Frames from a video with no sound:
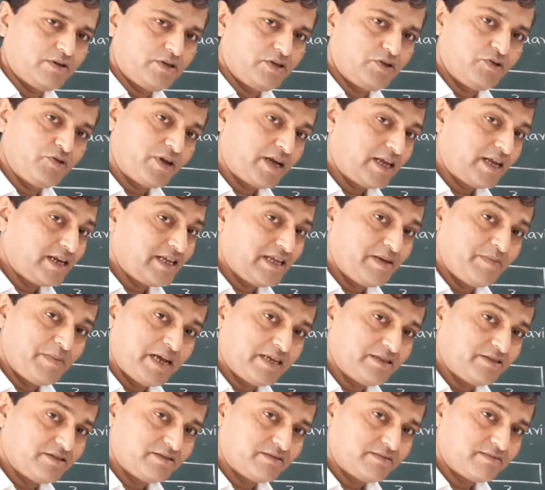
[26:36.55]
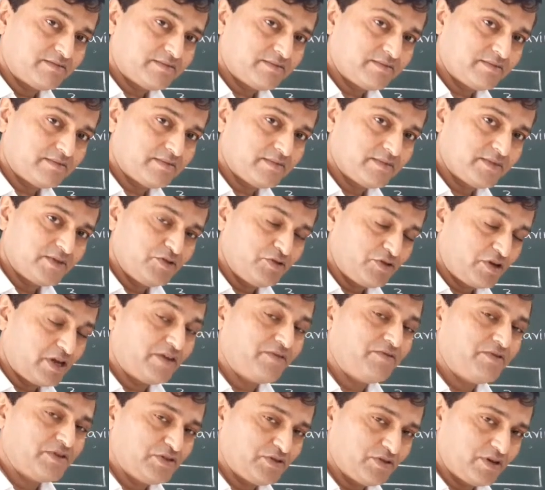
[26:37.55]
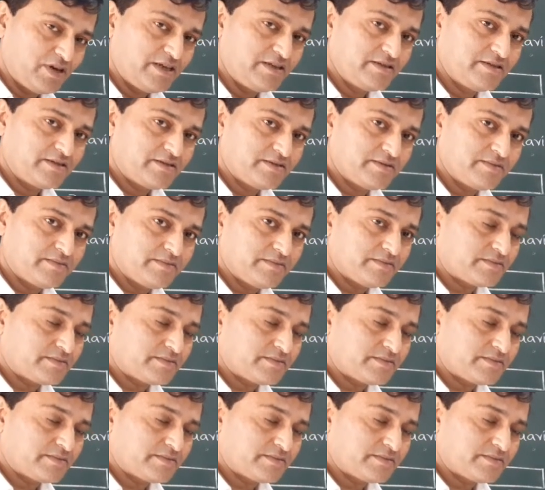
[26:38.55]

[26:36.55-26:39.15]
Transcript: You can imagine, you can visualize.